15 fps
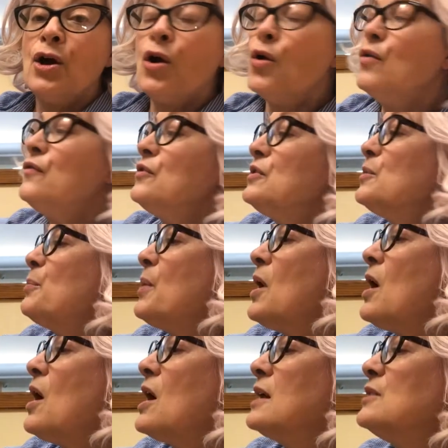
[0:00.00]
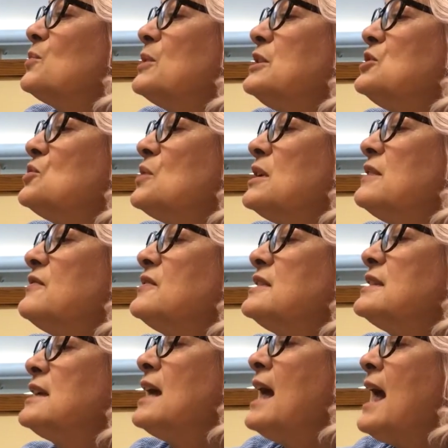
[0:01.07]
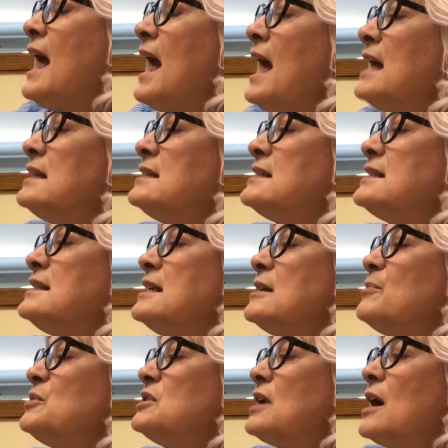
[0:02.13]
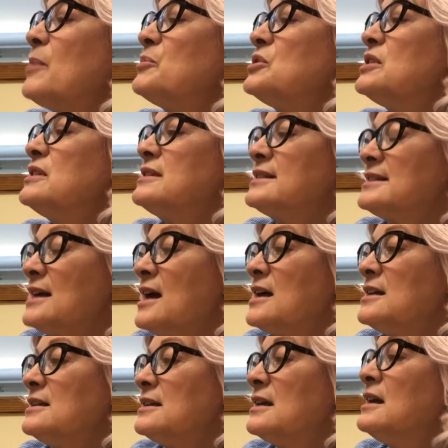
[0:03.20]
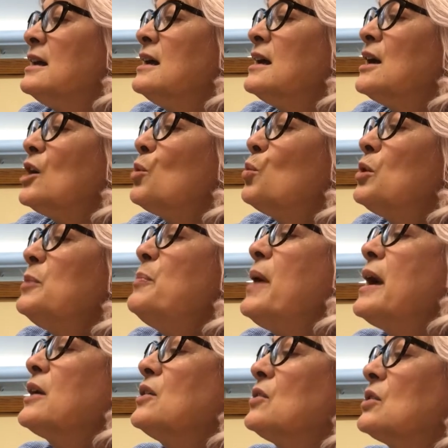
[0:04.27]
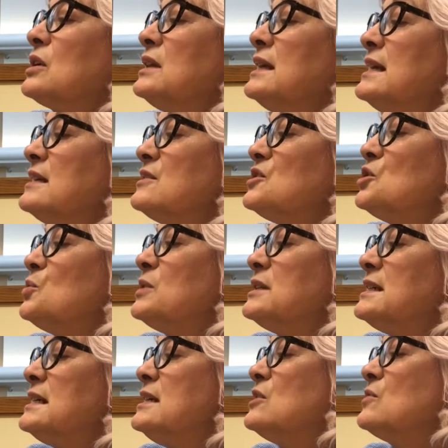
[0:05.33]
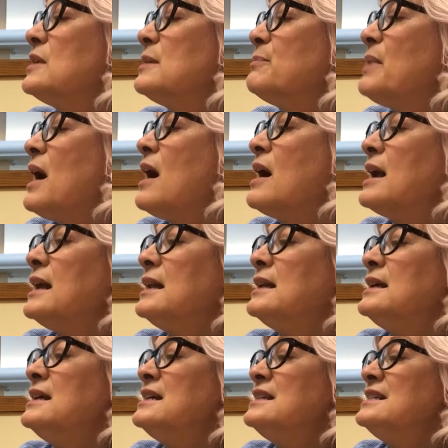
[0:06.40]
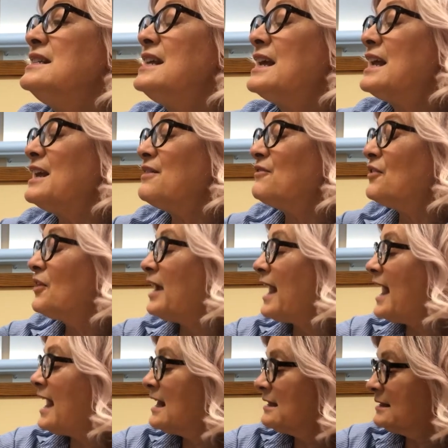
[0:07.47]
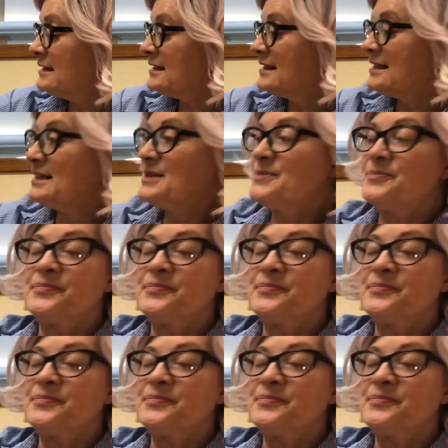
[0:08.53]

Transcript: Over the pond we drift, heads tipped up to the sun. A woodpecker clings to a teetering pine, digging for ants.